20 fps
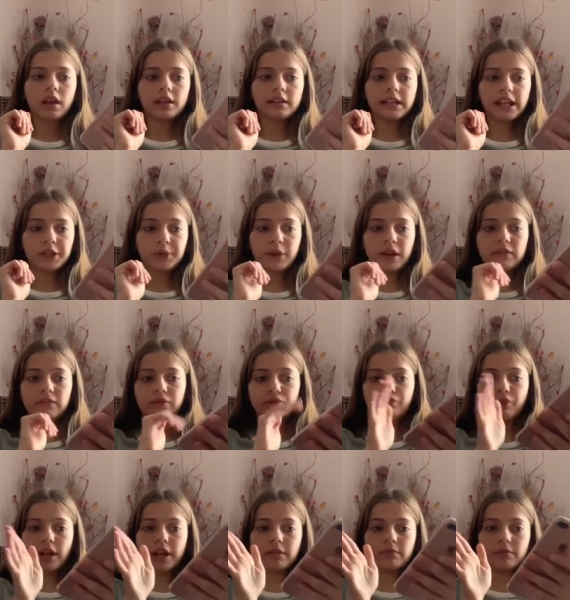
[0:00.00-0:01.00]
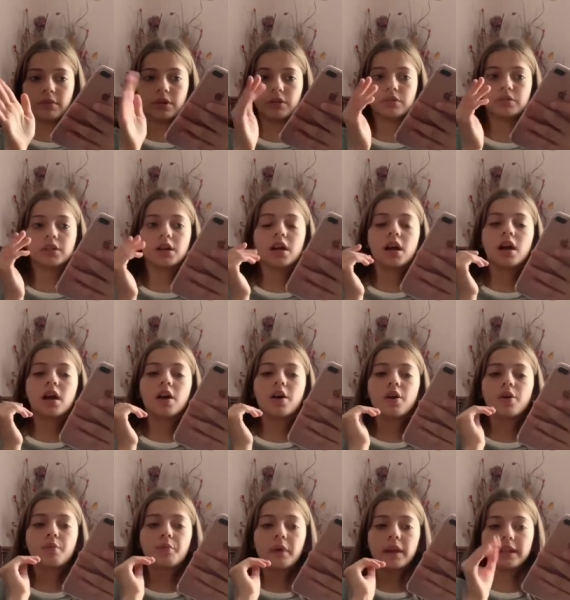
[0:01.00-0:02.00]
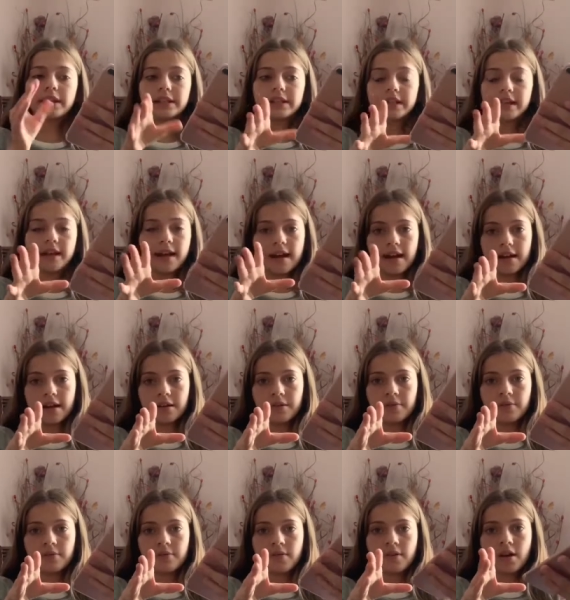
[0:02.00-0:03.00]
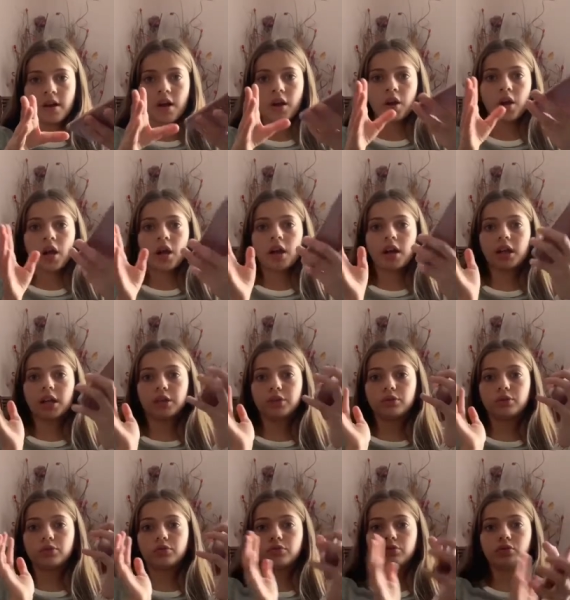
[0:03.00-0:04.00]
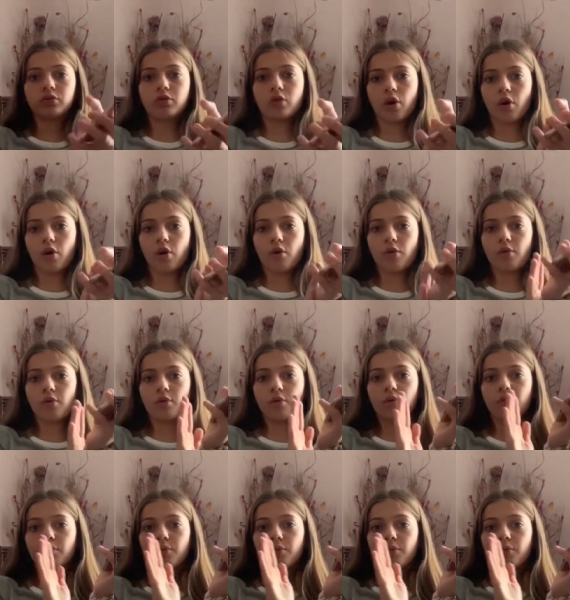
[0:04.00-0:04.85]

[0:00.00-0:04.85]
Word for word: Next we have rainbow. Right now, I don't